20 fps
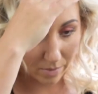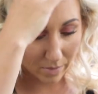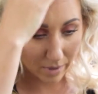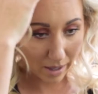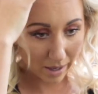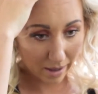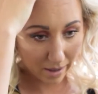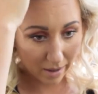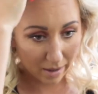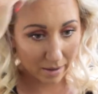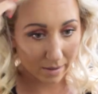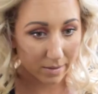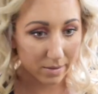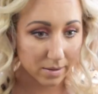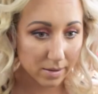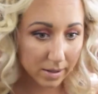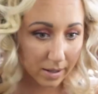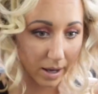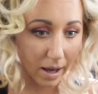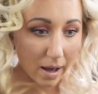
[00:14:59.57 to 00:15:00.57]

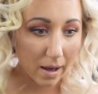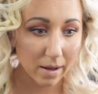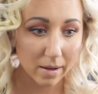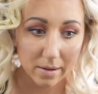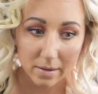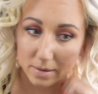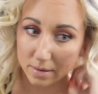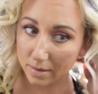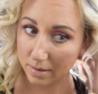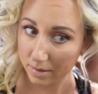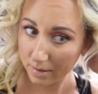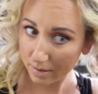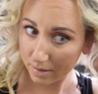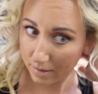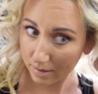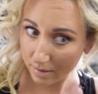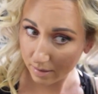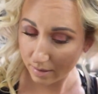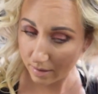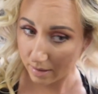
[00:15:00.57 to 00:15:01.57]
and yeah,
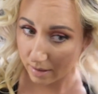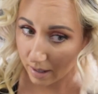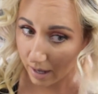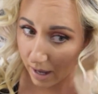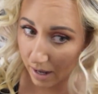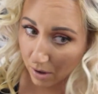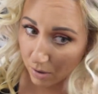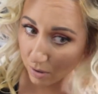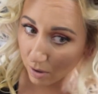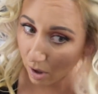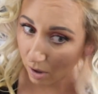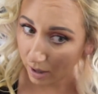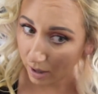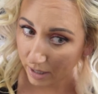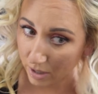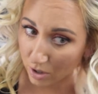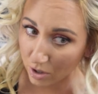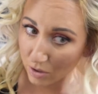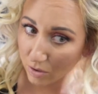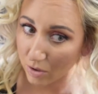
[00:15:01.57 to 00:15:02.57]
I don't go
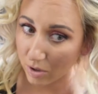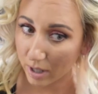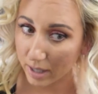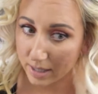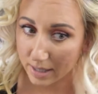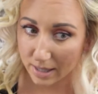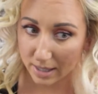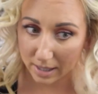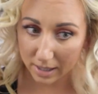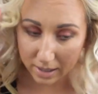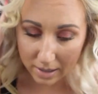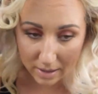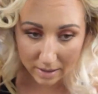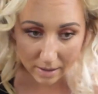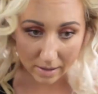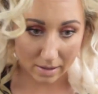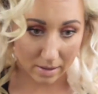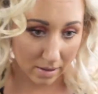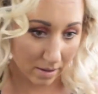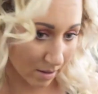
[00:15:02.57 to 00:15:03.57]
too crazy.
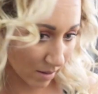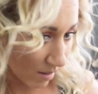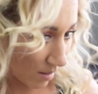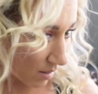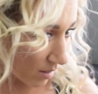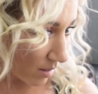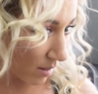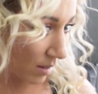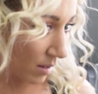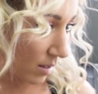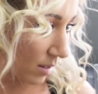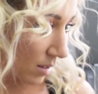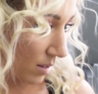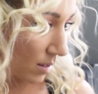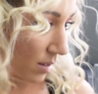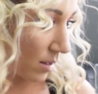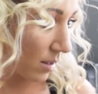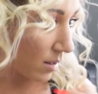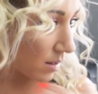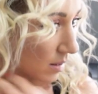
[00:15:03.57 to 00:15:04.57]

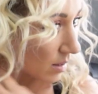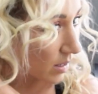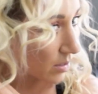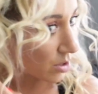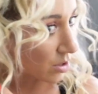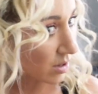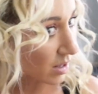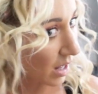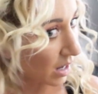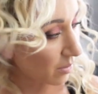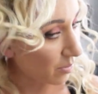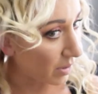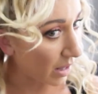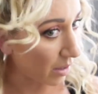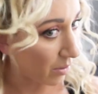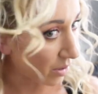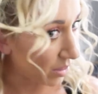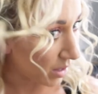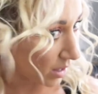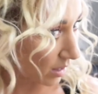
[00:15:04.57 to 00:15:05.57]
I just kind of play
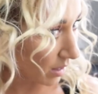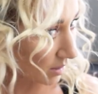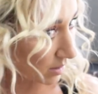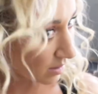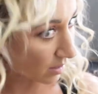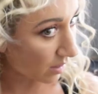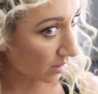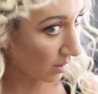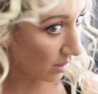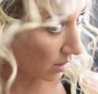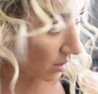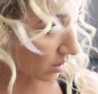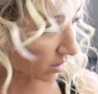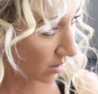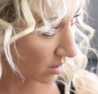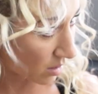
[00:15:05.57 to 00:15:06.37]
with it until it looks